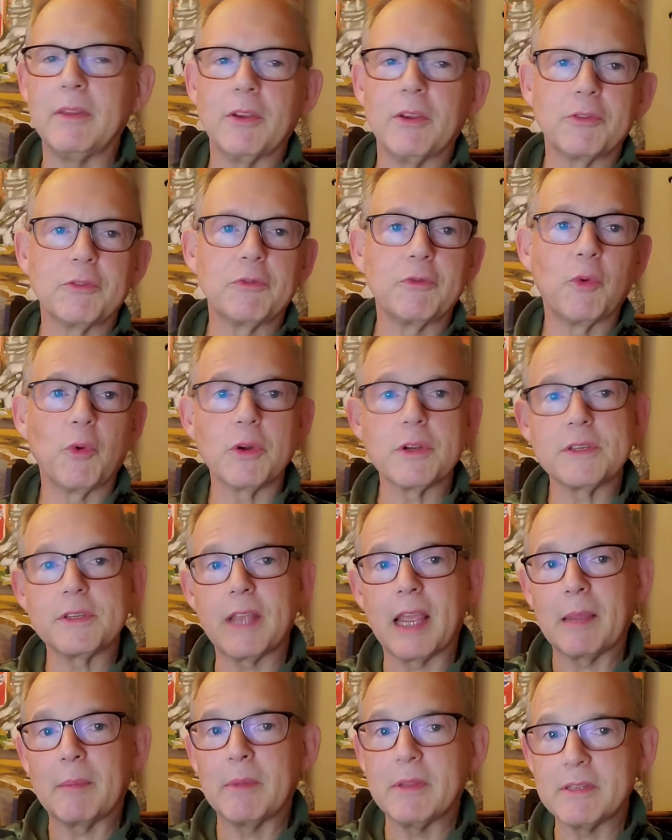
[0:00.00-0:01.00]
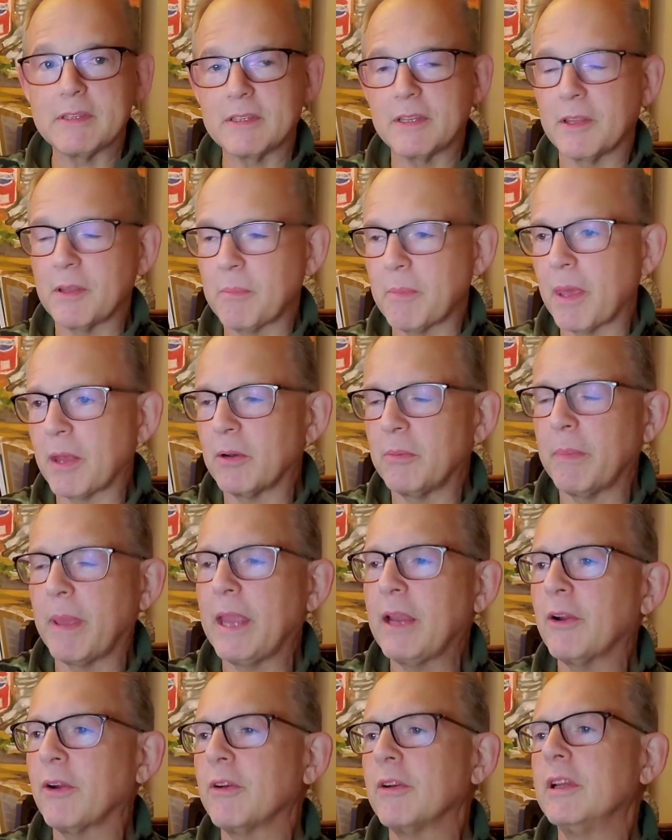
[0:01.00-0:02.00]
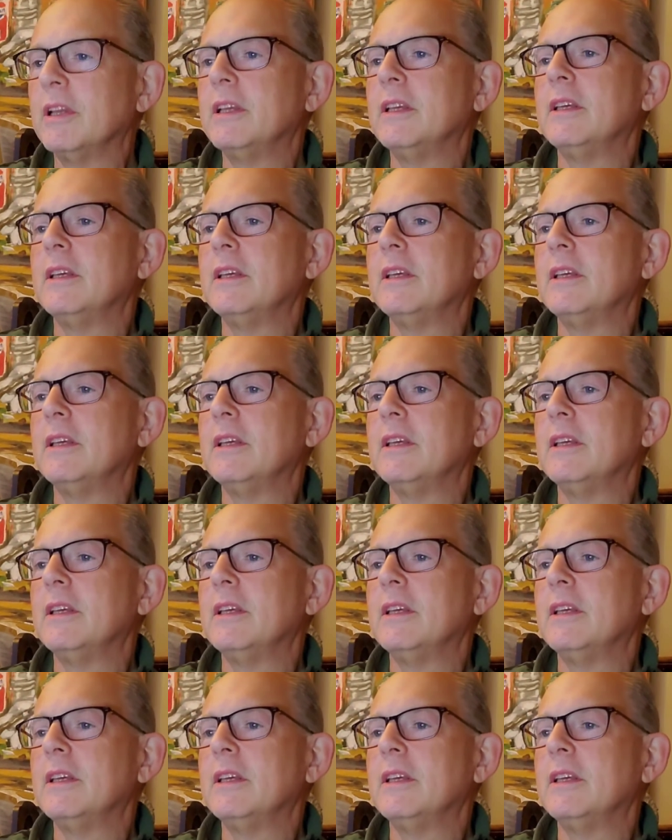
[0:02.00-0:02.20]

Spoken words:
There's 4 segments to the Metal Maker.